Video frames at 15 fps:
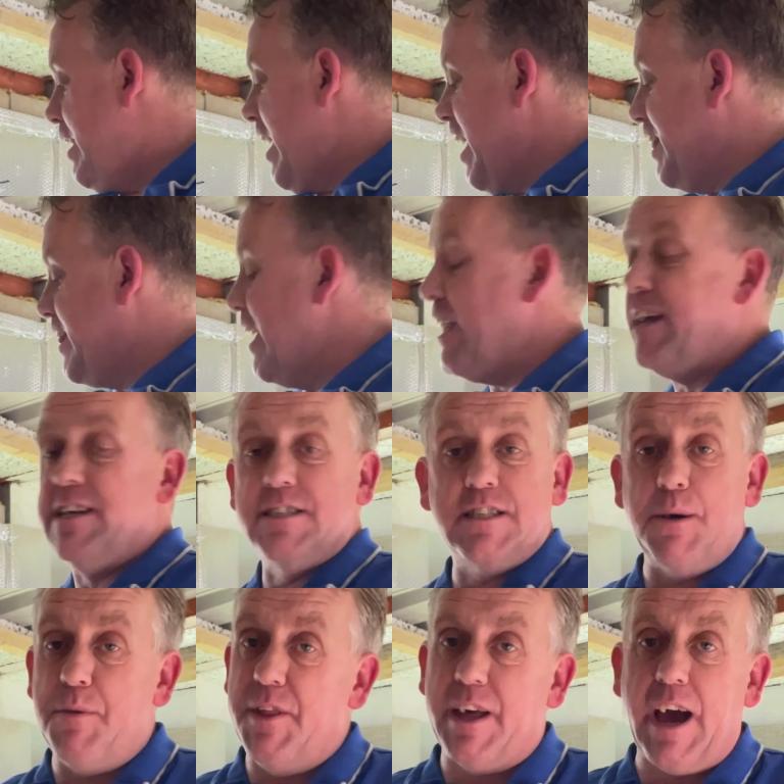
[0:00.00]
I think
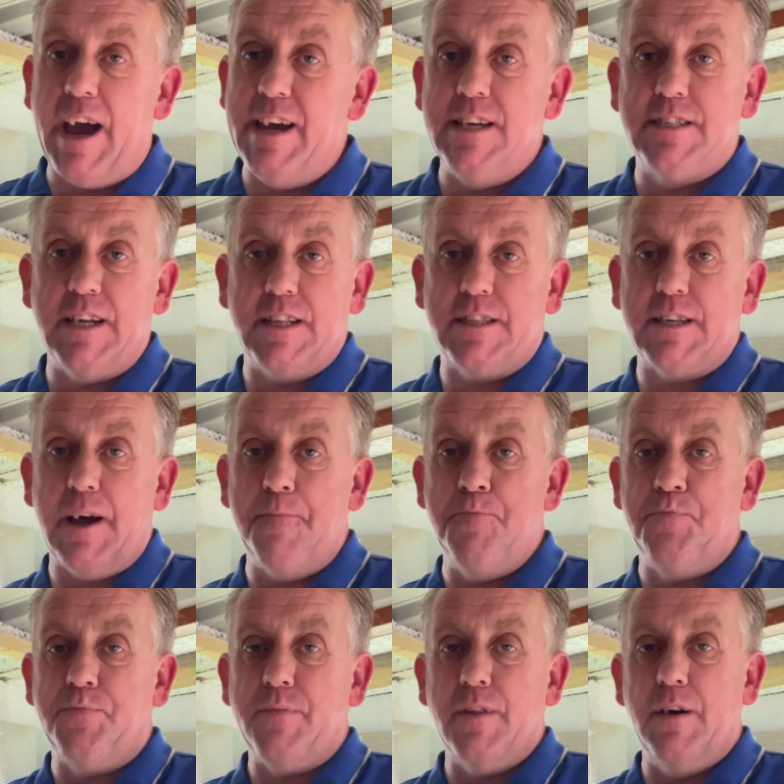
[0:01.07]
some of the guys that
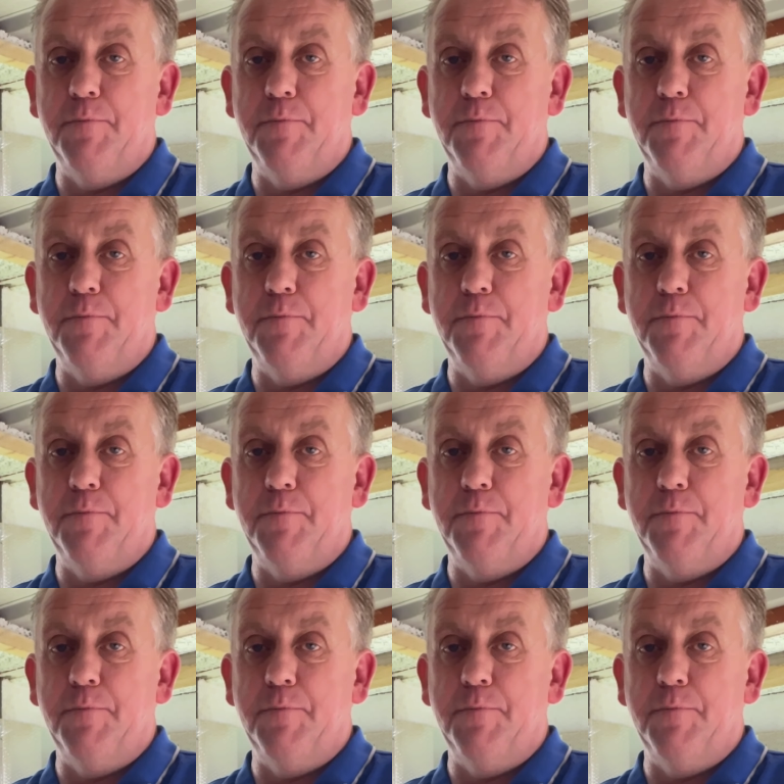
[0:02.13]
um,